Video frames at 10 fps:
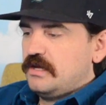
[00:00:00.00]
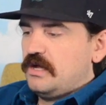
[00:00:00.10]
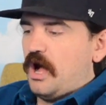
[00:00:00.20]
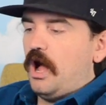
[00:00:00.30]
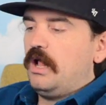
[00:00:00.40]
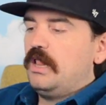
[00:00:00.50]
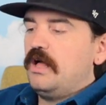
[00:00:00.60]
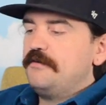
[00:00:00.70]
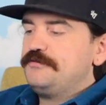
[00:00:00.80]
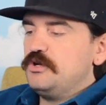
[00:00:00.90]
Call
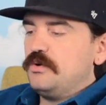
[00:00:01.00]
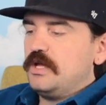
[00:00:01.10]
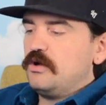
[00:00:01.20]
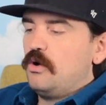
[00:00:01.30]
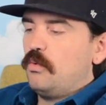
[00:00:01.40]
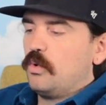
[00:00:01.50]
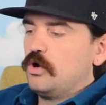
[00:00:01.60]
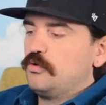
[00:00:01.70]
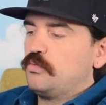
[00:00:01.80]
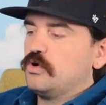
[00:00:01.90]
of Duty
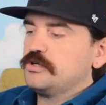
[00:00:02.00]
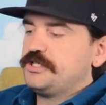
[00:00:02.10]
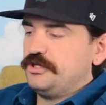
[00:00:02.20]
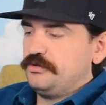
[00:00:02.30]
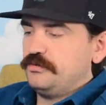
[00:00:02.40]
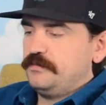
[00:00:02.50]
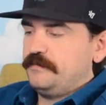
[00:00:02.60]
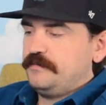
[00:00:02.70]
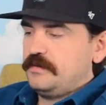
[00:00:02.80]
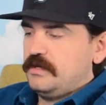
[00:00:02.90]
World War II,
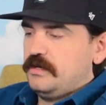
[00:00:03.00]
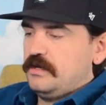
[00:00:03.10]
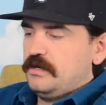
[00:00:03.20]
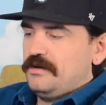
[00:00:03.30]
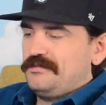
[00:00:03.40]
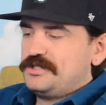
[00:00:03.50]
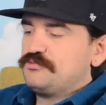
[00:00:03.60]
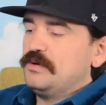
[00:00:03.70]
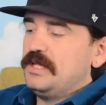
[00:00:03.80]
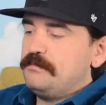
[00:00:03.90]
which
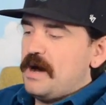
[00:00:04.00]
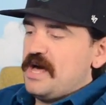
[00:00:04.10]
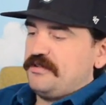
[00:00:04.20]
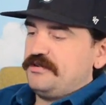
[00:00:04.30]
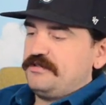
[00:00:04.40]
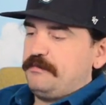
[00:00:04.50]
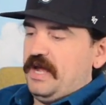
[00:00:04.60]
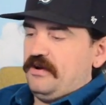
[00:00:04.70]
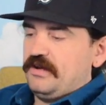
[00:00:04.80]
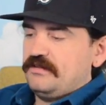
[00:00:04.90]
really bothered his
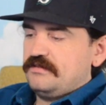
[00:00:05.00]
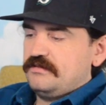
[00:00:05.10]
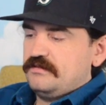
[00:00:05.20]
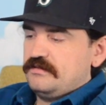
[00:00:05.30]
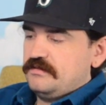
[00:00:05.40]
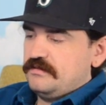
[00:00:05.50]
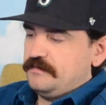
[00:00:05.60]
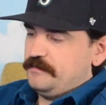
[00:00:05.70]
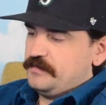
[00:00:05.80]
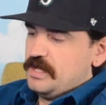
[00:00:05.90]
parents.
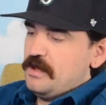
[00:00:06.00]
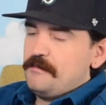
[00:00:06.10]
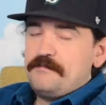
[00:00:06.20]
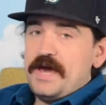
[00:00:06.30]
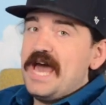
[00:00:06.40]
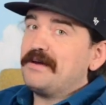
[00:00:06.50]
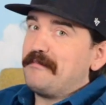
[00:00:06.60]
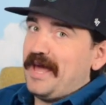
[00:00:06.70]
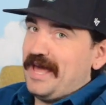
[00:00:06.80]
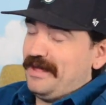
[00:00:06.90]
Pac
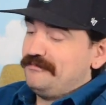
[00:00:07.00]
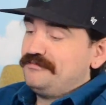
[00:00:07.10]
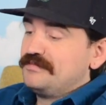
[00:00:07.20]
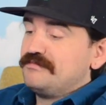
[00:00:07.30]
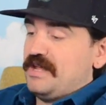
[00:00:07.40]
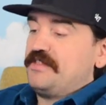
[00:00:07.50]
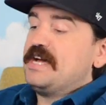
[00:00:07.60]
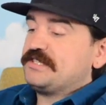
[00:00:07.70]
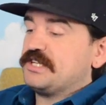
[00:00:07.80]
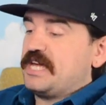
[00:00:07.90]
Man! Now
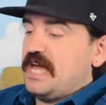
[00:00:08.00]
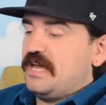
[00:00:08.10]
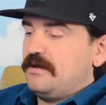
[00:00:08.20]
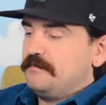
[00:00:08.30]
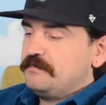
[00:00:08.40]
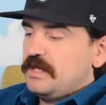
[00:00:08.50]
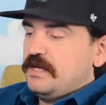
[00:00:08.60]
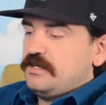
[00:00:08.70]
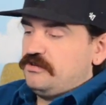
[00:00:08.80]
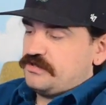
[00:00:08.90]
that's a game.
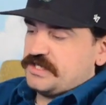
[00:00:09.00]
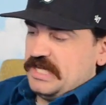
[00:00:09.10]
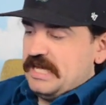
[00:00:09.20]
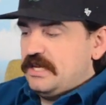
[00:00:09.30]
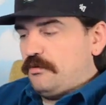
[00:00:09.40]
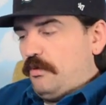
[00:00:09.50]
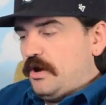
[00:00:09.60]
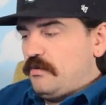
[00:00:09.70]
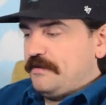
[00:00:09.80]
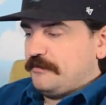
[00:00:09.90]
You just eat and run
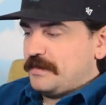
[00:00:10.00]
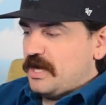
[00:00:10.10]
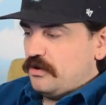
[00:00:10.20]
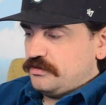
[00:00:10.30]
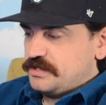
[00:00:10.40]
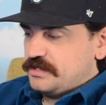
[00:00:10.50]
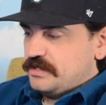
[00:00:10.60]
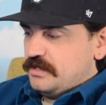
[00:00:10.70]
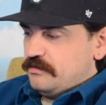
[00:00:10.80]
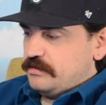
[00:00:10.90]
away from ghosts,
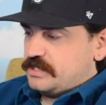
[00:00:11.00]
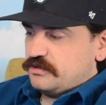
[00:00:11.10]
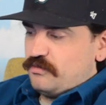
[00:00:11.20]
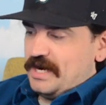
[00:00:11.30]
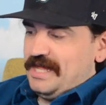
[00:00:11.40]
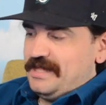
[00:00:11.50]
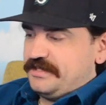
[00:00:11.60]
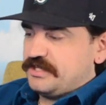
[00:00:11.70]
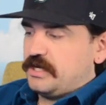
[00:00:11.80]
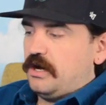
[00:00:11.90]
which is what I like
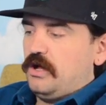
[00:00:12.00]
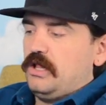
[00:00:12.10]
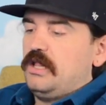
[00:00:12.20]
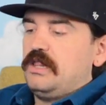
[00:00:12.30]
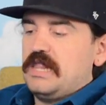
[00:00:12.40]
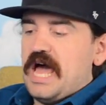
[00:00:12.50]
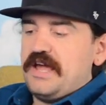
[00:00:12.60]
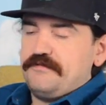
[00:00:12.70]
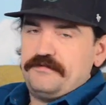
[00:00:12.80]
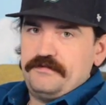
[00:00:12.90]
to call
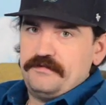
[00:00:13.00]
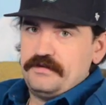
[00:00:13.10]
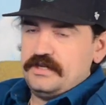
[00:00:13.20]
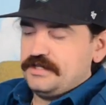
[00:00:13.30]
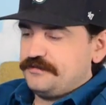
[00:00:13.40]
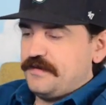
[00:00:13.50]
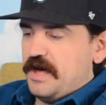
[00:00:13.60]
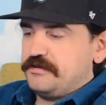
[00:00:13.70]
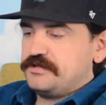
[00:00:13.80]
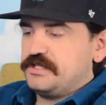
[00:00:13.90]
life, his
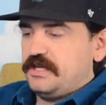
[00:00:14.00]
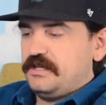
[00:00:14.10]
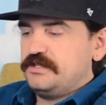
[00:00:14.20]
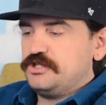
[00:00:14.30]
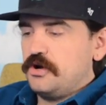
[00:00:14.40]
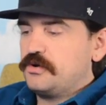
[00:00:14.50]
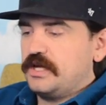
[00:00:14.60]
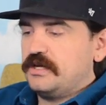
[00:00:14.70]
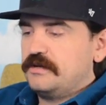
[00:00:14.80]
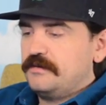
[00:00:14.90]
father said,
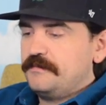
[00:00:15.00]
joking.